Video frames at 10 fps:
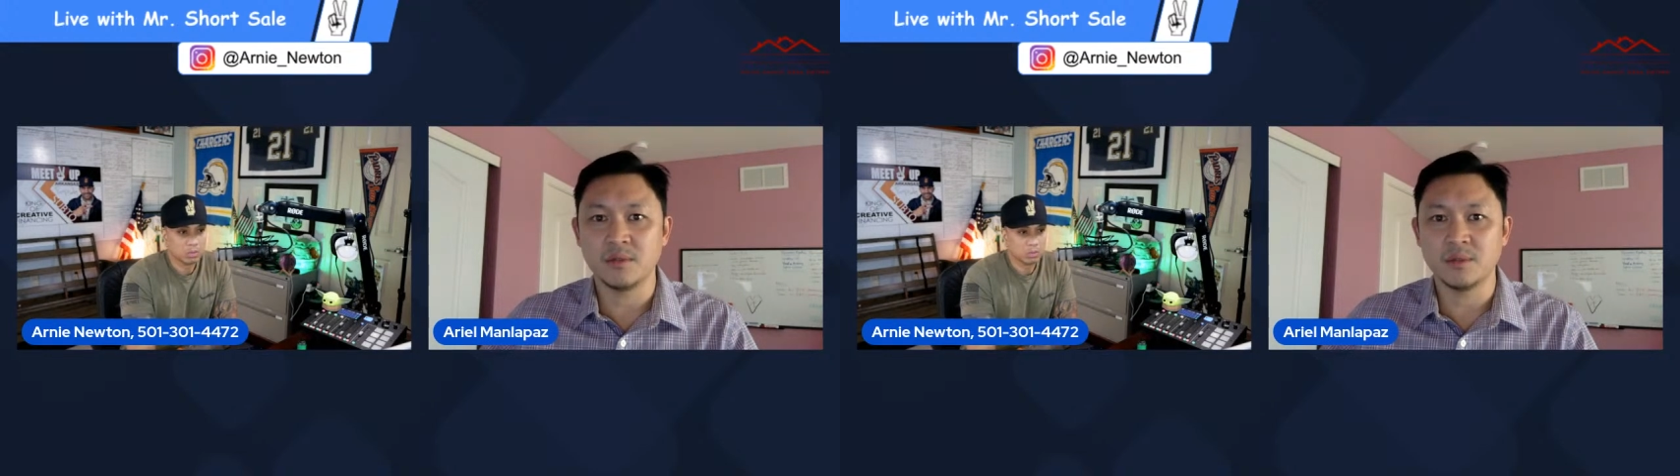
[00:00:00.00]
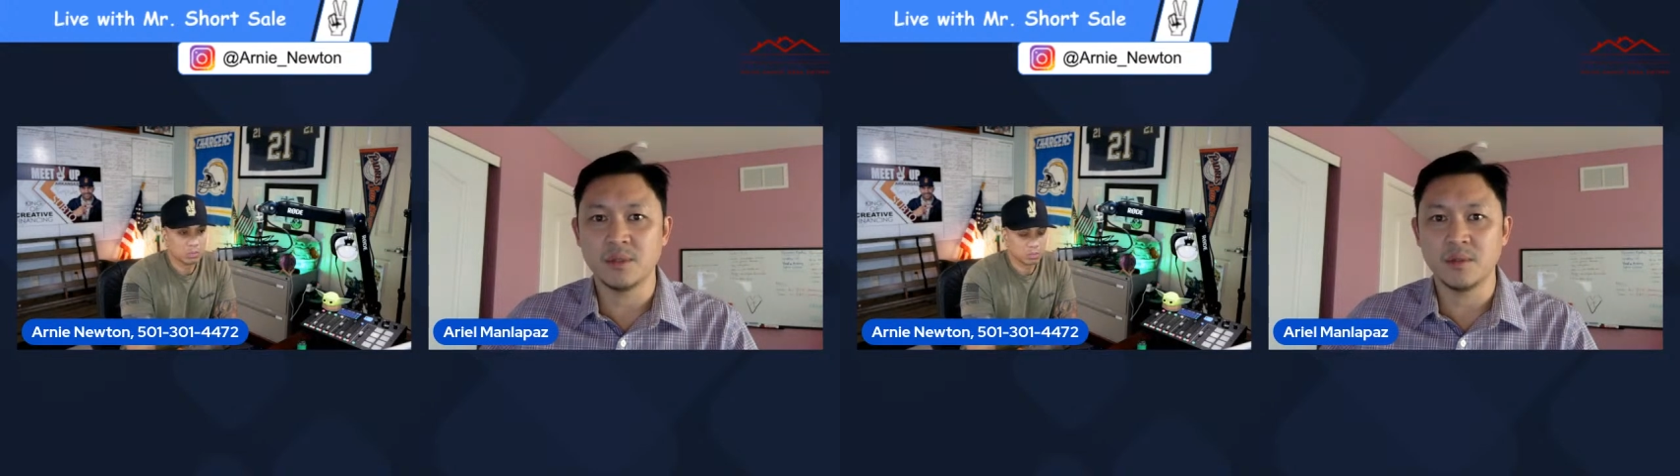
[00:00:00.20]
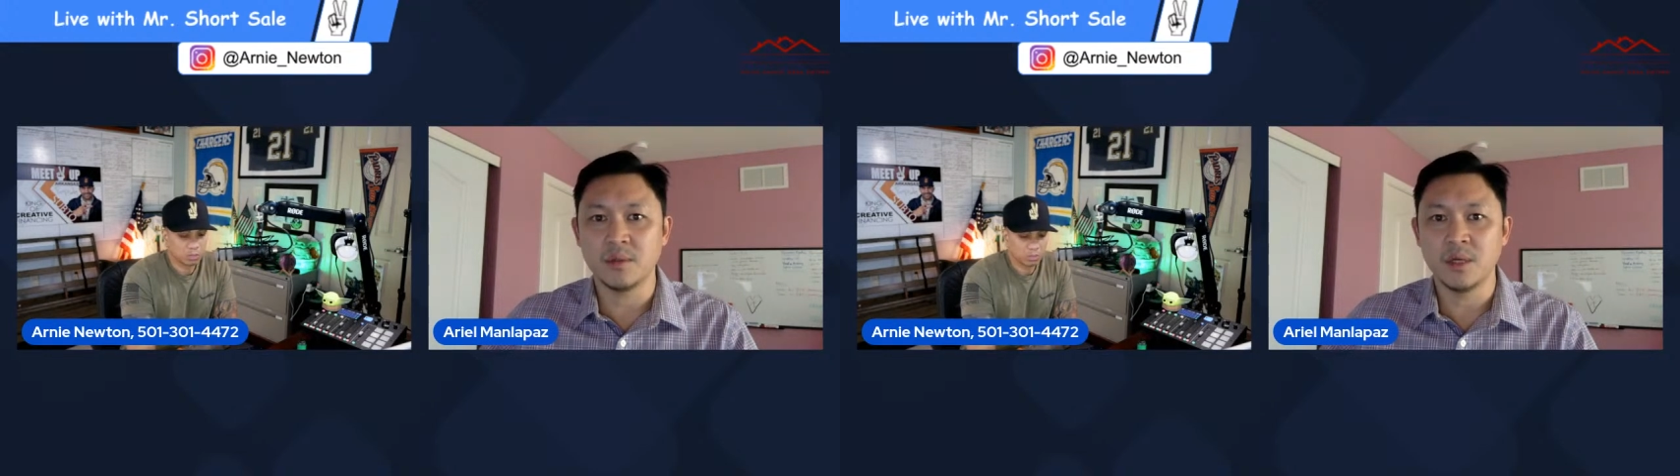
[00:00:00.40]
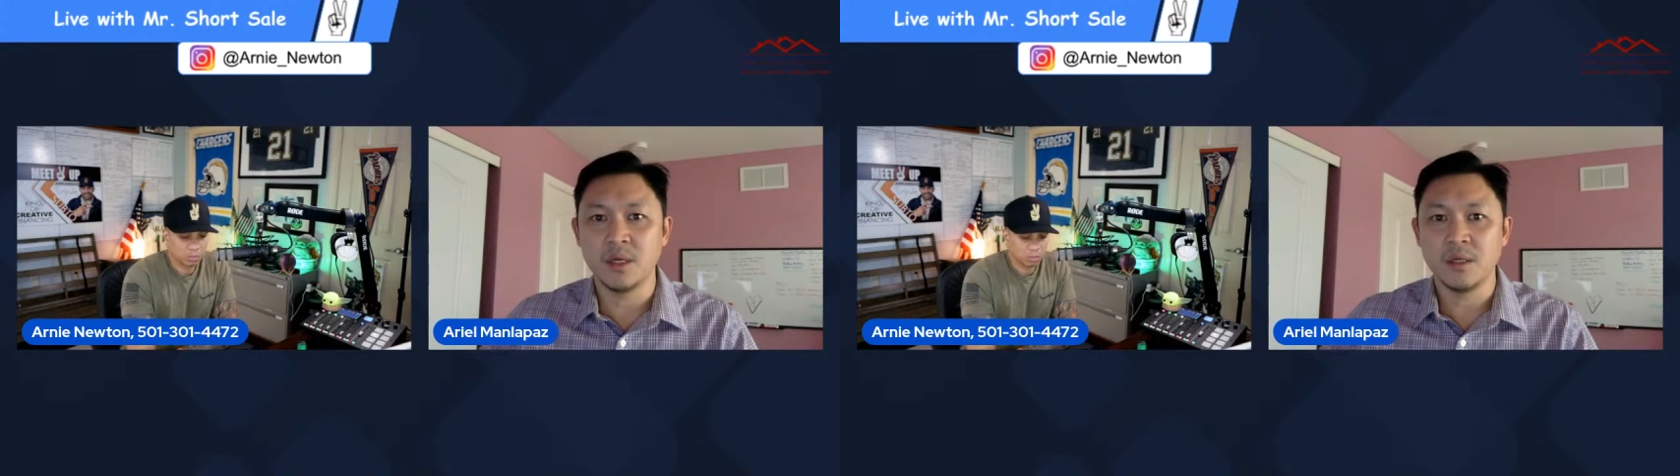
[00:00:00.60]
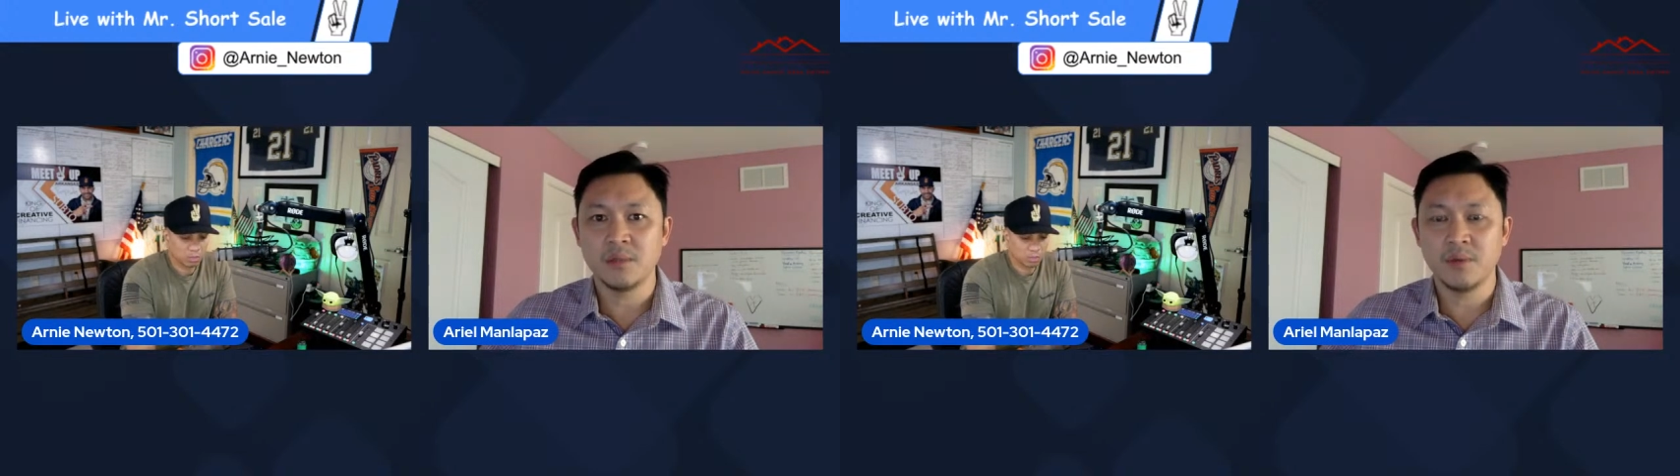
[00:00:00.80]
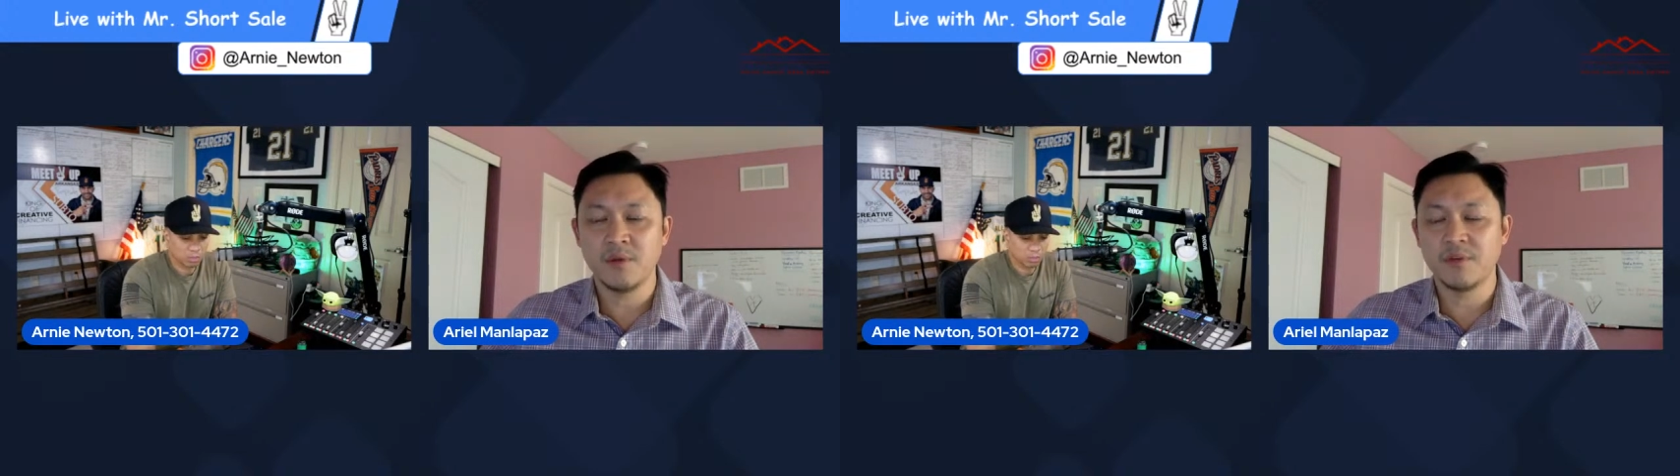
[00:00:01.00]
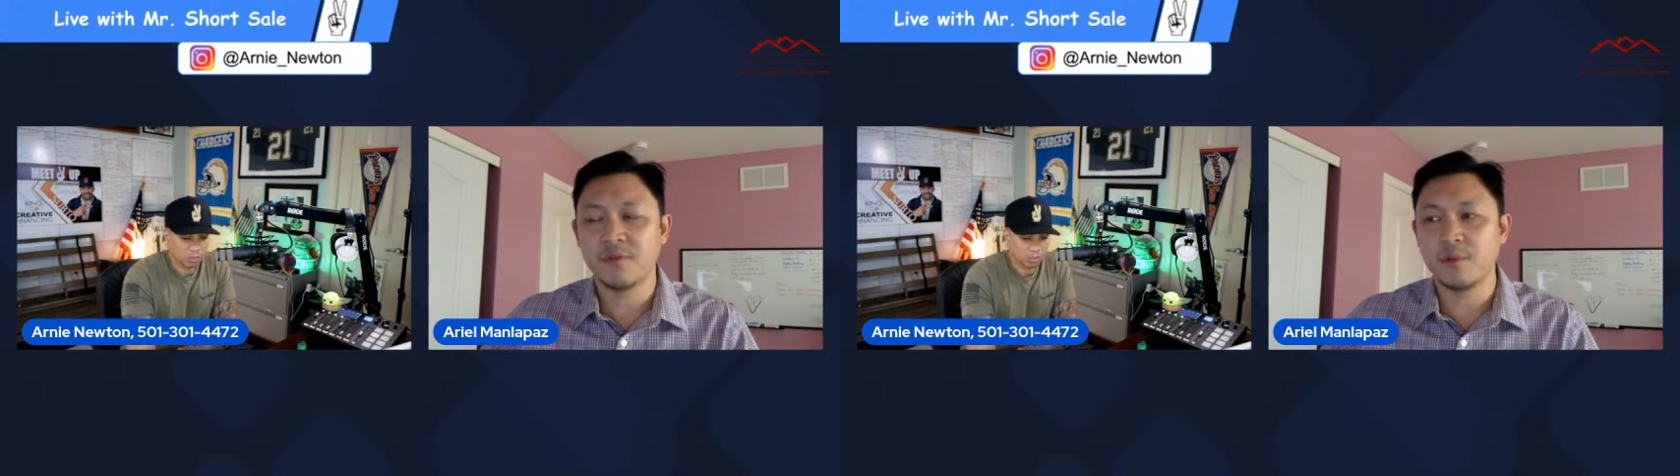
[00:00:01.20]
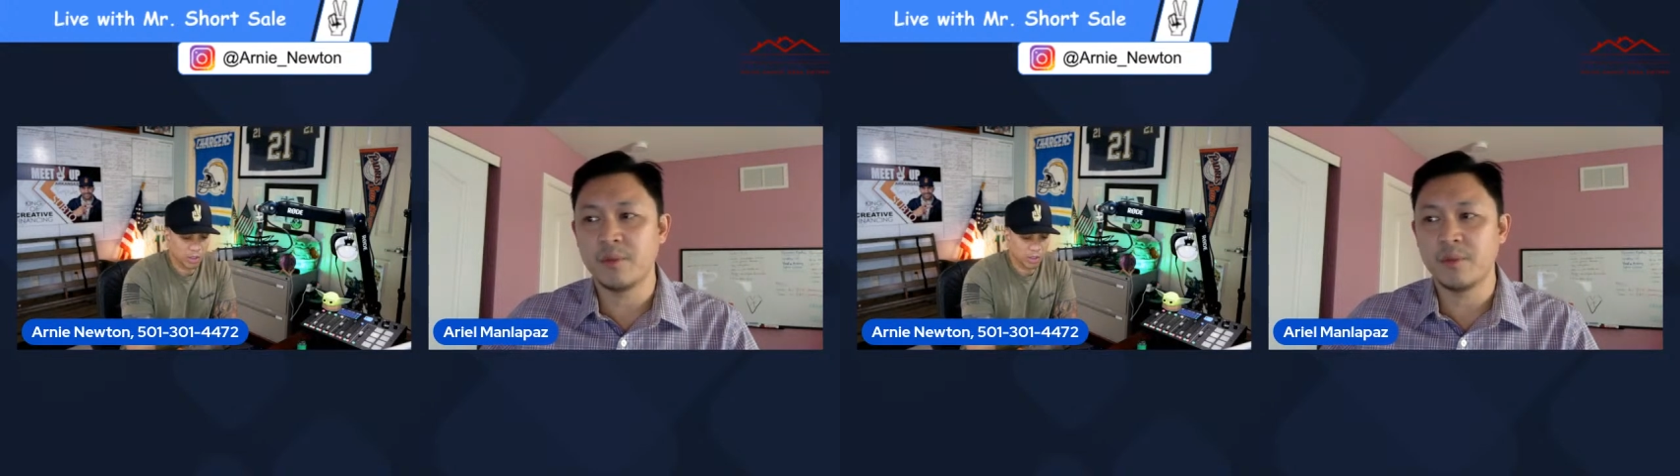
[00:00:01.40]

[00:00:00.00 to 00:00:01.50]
So perfect for